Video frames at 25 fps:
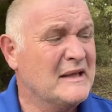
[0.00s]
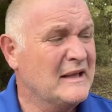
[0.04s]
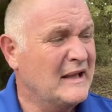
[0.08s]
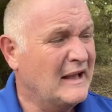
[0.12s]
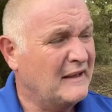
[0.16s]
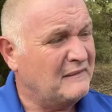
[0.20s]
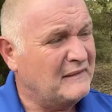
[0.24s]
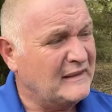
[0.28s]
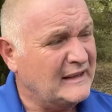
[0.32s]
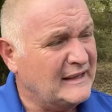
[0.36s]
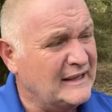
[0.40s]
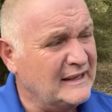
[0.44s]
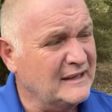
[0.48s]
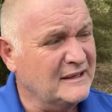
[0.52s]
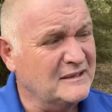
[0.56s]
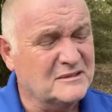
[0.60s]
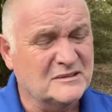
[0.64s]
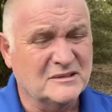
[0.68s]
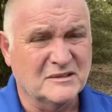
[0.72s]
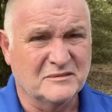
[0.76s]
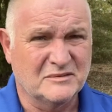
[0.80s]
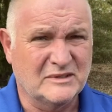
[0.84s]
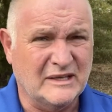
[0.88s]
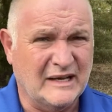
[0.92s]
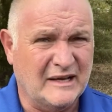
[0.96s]
And the end
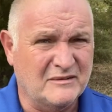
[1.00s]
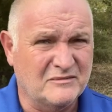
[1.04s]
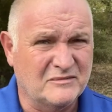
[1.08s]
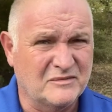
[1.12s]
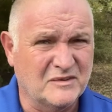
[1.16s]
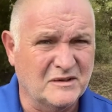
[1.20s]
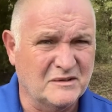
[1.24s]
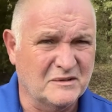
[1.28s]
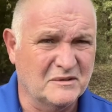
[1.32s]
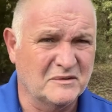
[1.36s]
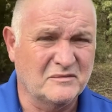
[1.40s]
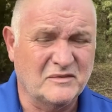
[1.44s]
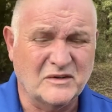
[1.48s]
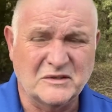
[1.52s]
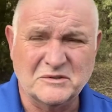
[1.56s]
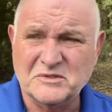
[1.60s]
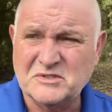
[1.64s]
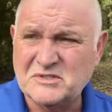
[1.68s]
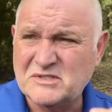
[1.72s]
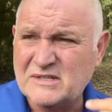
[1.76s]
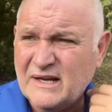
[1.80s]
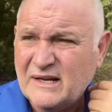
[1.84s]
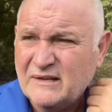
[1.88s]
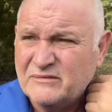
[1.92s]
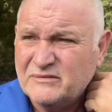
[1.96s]
of that verse
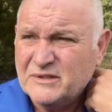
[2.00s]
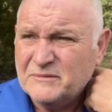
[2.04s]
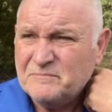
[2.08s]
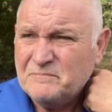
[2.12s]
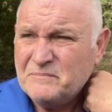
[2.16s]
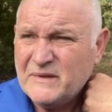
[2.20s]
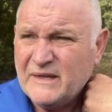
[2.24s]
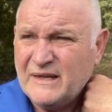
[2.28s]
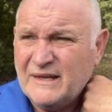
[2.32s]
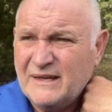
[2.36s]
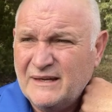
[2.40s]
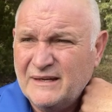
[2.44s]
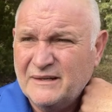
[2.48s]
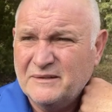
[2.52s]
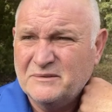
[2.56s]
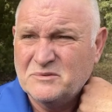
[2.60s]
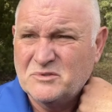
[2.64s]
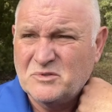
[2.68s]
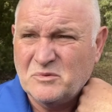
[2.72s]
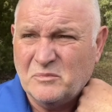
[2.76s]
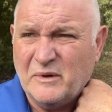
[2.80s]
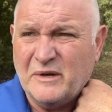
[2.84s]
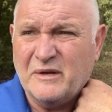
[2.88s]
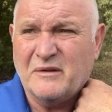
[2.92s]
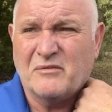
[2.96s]
7, ends
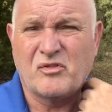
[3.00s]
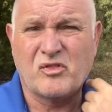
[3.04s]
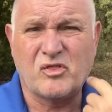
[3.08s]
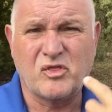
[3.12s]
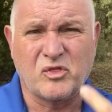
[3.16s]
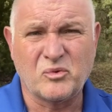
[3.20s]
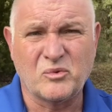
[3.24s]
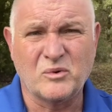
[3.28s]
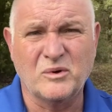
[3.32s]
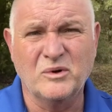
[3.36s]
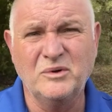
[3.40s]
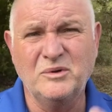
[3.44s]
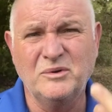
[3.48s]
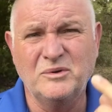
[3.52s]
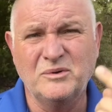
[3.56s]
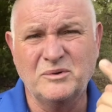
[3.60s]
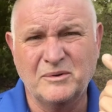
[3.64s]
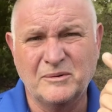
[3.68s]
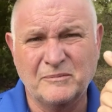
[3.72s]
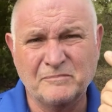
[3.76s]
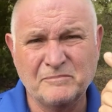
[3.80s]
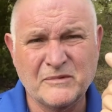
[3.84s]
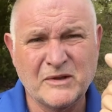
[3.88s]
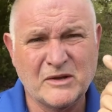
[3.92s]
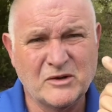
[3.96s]
with through
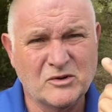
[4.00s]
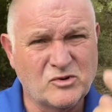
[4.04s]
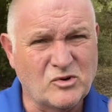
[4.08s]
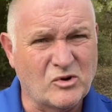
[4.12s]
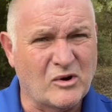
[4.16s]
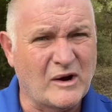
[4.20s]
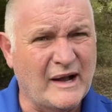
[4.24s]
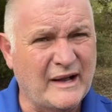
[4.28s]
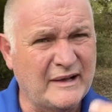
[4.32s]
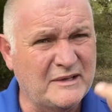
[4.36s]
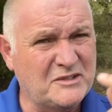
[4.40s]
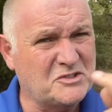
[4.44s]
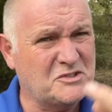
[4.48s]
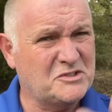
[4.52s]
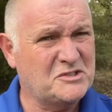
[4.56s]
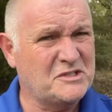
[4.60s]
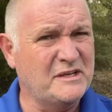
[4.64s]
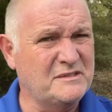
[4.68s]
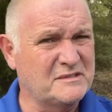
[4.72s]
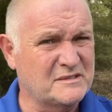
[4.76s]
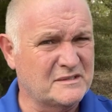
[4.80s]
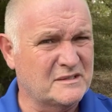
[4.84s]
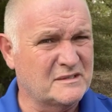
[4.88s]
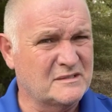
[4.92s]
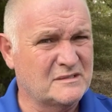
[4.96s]
Christ
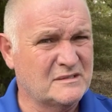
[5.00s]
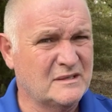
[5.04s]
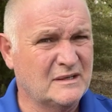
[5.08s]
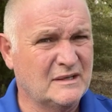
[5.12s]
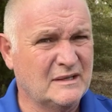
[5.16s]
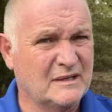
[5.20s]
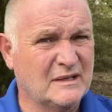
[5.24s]
Jesus.